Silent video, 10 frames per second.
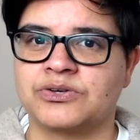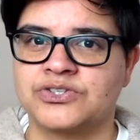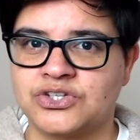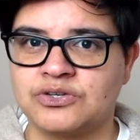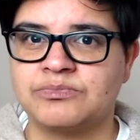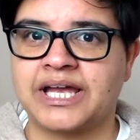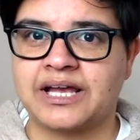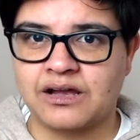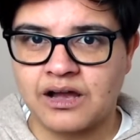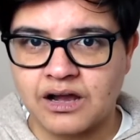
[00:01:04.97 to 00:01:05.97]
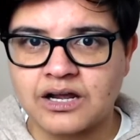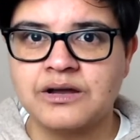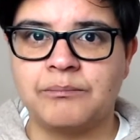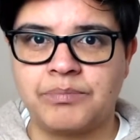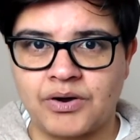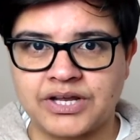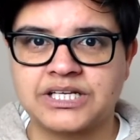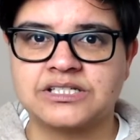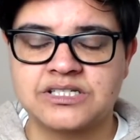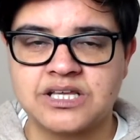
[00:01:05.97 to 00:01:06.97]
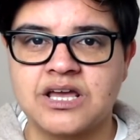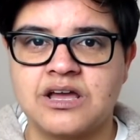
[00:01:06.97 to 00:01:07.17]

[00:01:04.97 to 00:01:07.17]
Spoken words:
assuming combined